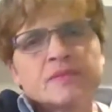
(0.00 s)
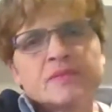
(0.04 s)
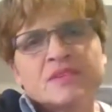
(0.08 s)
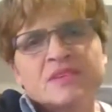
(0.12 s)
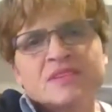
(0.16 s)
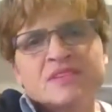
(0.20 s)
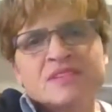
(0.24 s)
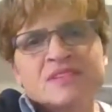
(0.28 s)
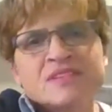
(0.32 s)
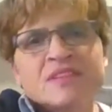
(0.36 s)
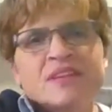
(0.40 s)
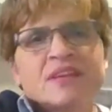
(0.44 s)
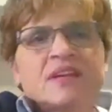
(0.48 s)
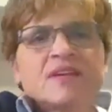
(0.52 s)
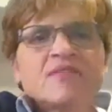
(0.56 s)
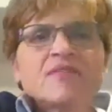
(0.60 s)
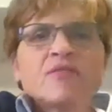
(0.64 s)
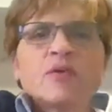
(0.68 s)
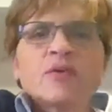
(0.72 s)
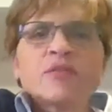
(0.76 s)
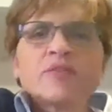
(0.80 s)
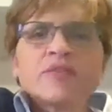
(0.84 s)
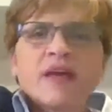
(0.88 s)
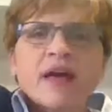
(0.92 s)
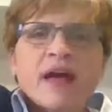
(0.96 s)
Just think of
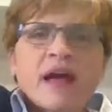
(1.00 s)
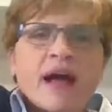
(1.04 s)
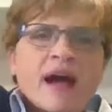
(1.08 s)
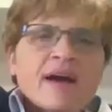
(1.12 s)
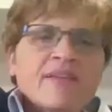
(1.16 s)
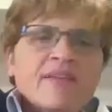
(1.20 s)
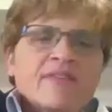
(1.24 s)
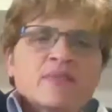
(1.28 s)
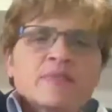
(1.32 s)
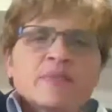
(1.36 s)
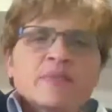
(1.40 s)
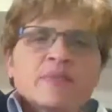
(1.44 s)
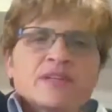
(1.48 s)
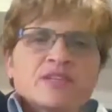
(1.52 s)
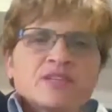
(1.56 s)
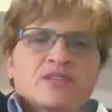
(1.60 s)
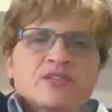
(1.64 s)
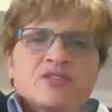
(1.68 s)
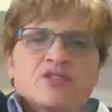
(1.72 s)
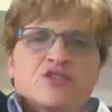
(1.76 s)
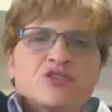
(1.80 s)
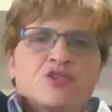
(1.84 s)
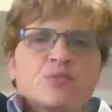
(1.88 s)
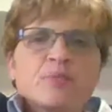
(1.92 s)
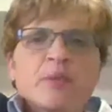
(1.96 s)
what the
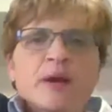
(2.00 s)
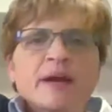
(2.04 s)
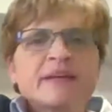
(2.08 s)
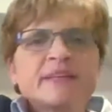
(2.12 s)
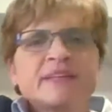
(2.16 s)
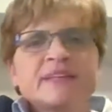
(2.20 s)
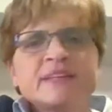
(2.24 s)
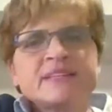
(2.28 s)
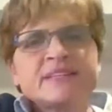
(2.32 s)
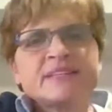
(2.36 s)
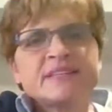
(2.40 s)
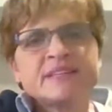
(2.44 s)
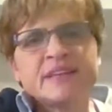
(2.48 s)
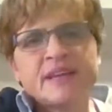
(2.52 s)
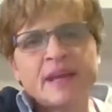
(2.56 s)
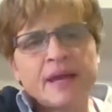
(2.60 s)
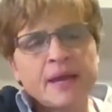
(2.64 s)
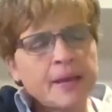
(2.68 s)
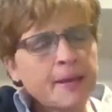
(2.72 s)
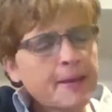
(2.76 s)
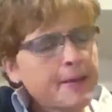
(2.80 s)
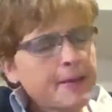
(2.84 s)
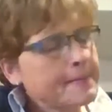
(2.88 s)
affirmations you might need today.